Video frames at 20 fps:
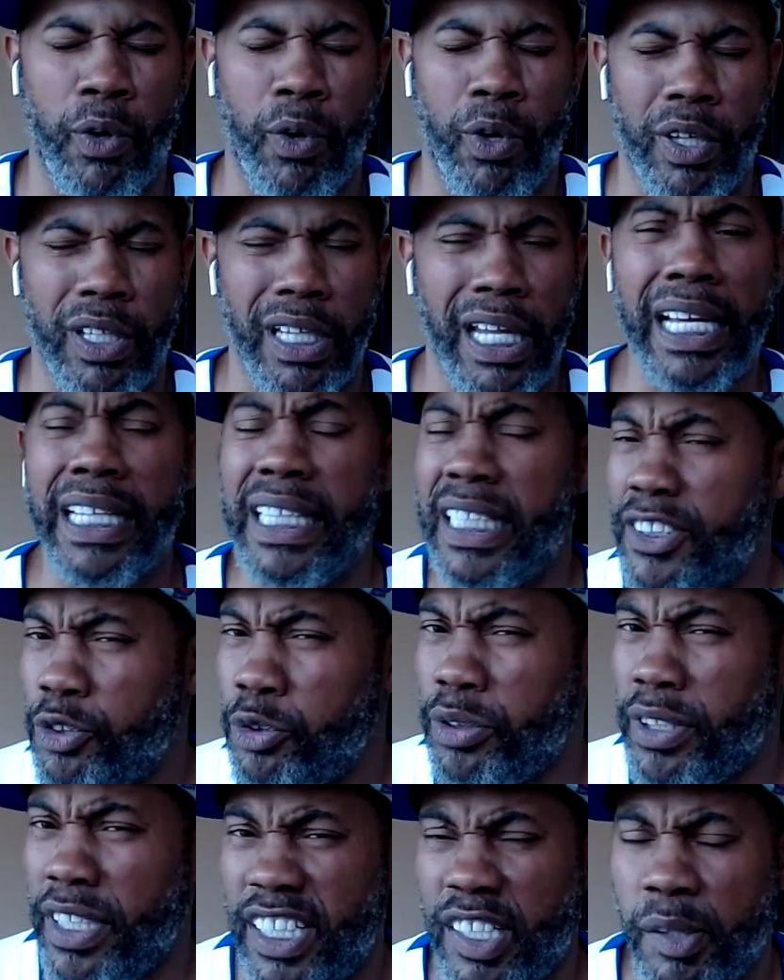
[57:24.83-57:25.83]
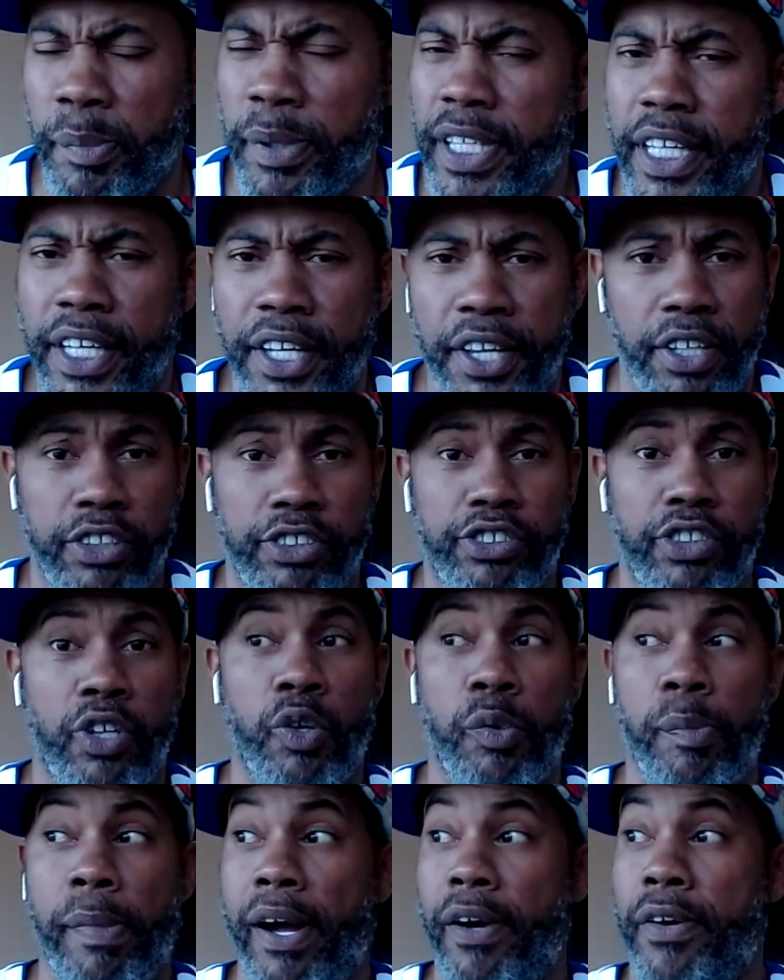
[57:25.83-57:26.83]
or a line that you said in the beginning of the
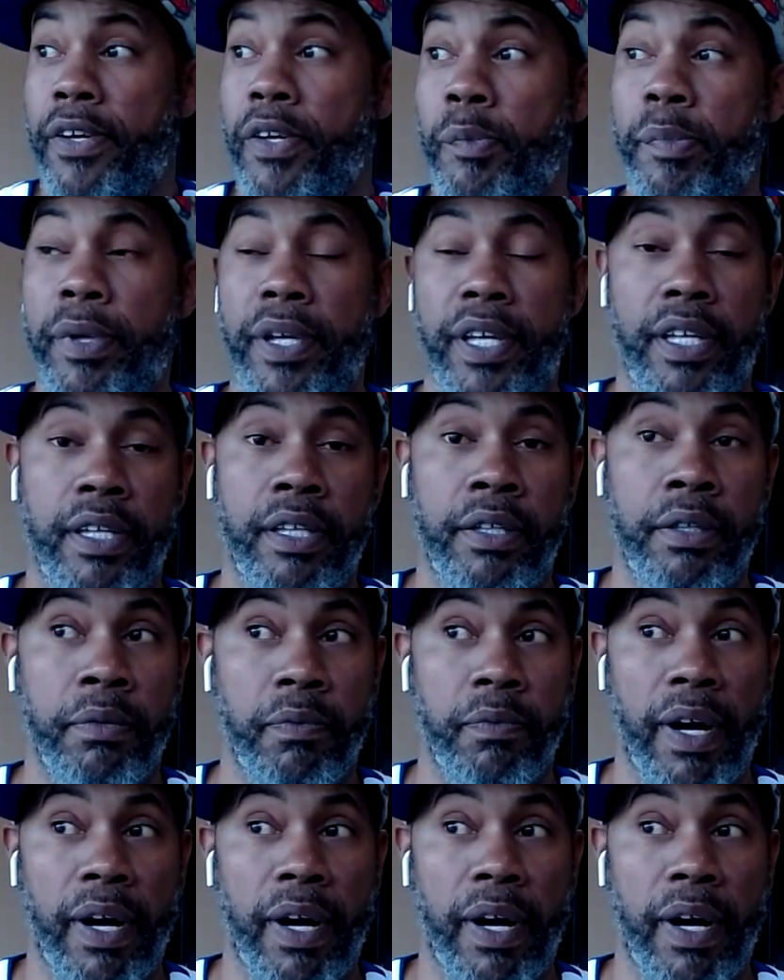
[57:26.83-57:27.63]
show about him being